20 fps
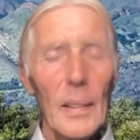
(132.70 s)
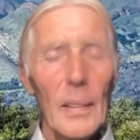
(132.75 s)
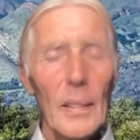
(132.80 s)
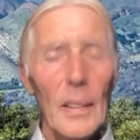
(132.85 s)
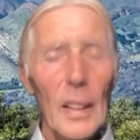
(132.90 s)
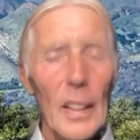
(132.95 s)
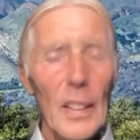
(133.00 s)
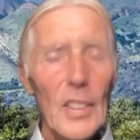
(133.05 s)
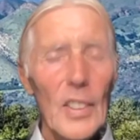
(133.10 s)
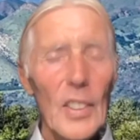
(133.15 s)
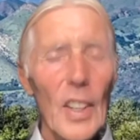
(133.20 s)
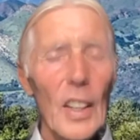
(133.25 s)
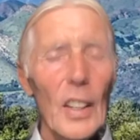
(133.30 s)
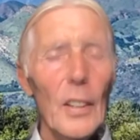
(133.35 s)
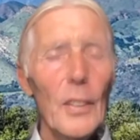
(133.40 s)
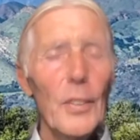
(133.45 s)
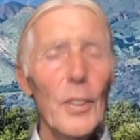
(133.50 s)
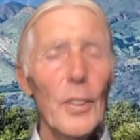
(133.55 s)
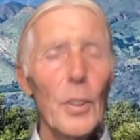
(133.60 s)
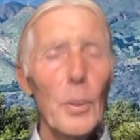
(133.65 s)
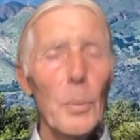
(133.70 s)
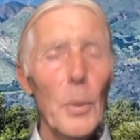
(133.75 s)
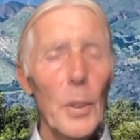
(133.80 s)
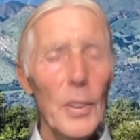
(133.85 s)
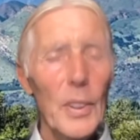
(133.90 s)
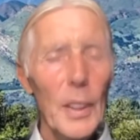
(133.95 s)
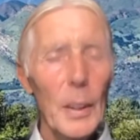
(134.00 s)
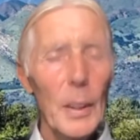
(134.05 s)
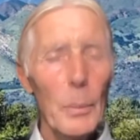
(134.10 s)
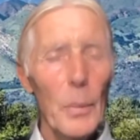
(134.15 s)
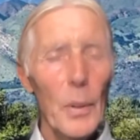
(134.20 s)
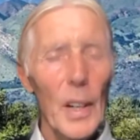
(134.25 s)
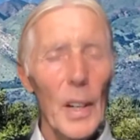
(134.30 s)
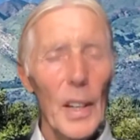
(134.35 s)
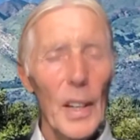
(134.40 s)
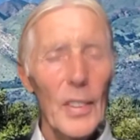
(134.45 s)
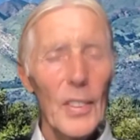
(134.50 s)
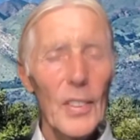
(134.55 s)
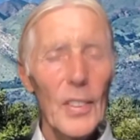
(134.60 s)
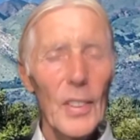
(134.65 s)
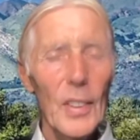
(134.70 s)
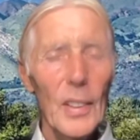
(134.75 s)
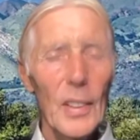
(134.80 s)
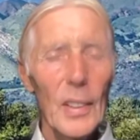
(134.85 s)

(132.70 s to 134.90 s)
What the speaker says: Let's take a few more deep breaths